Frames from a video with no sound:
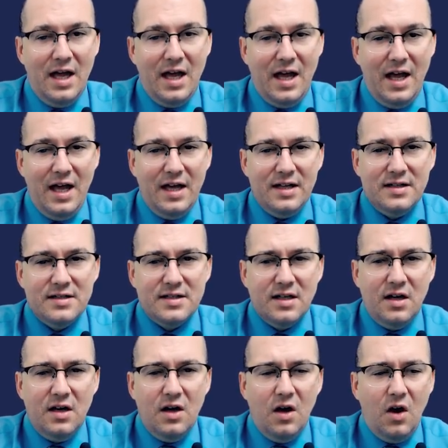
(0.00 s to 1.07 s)
And
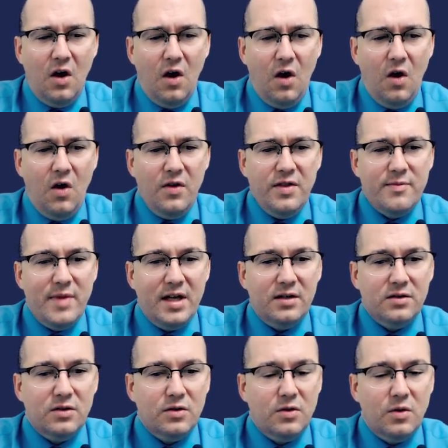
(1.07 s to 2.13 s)
all the
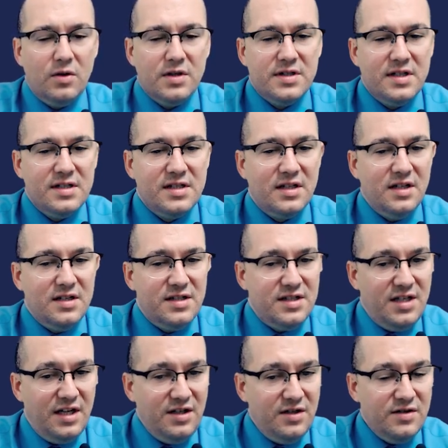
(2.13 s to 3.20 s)
medical courses
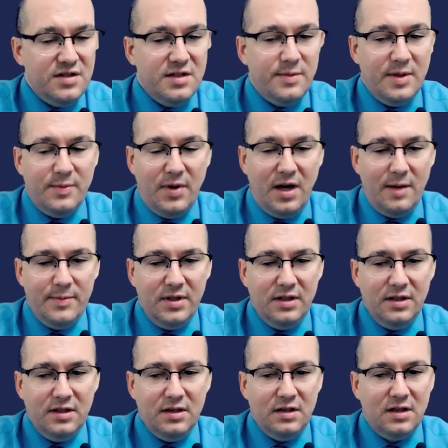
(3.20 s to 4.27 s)
continued to be
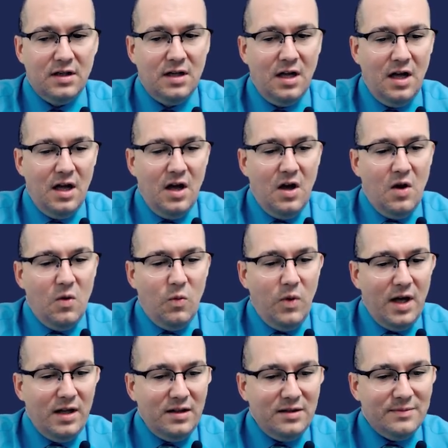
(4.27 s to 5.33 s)
popular?
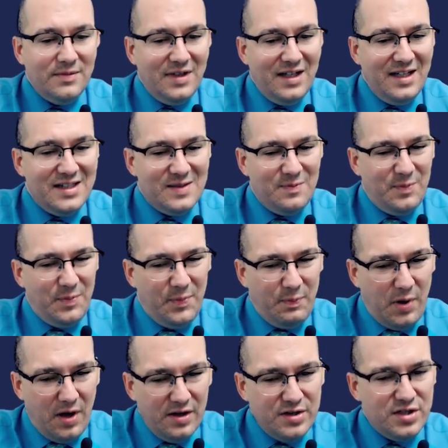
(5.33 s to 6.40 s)
Well, it's
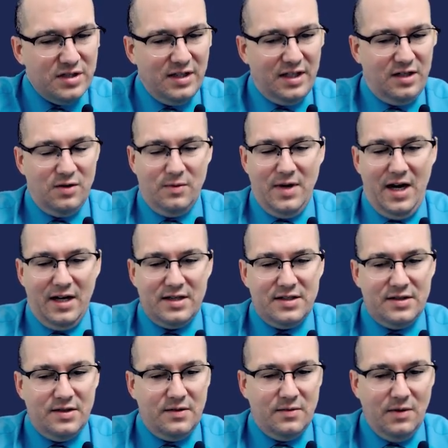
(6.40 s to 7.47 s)
partially
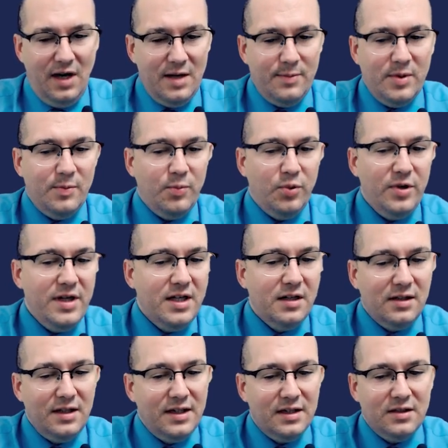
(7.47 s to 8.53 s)
correct, right? But
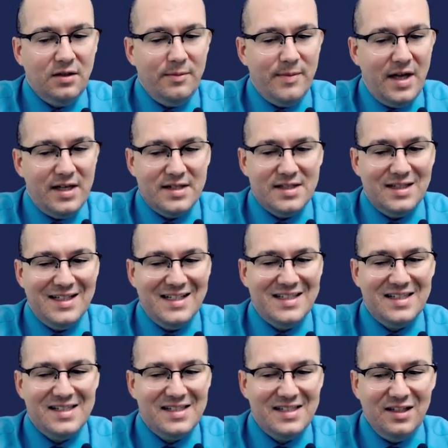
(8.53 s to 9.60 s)
preclinical medicine is
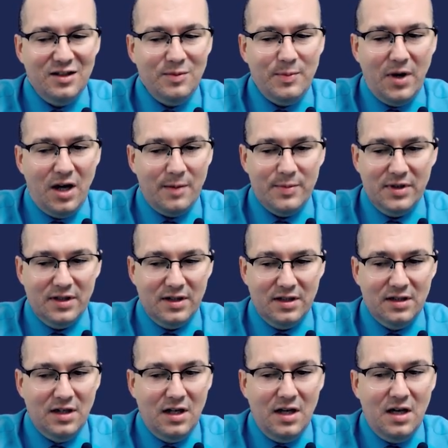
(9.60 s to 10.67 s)
still
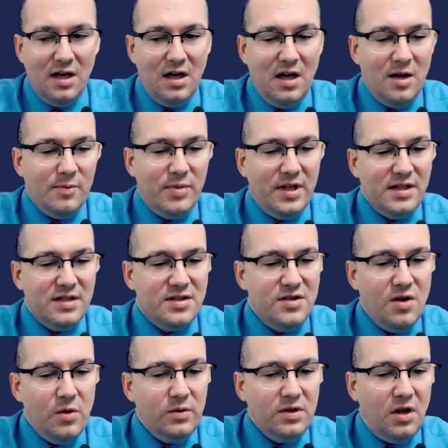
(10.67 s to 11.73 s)
popular, but it is
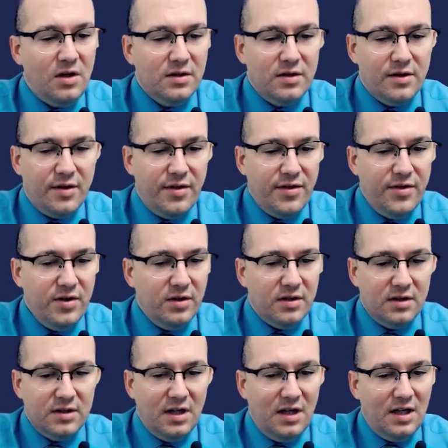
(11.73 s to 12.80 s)
no longer
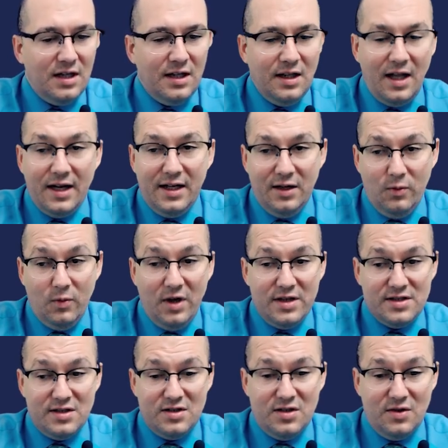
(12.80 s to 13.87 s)
third like it was
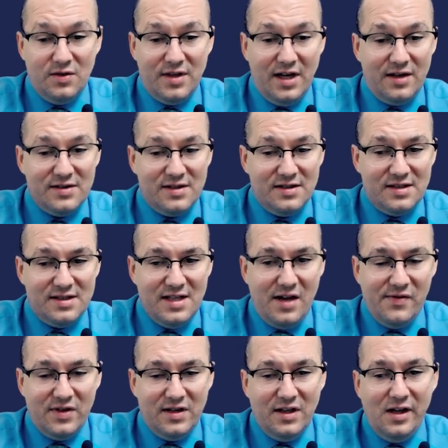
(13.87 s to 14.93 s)
in
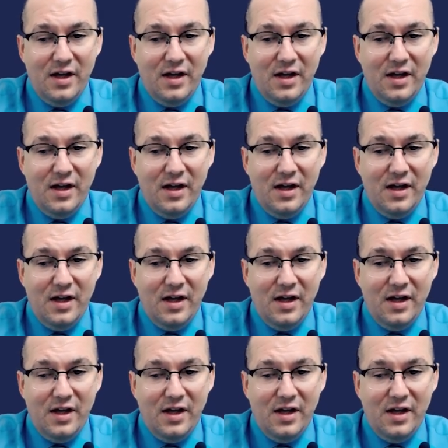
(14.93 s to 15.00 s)
2007.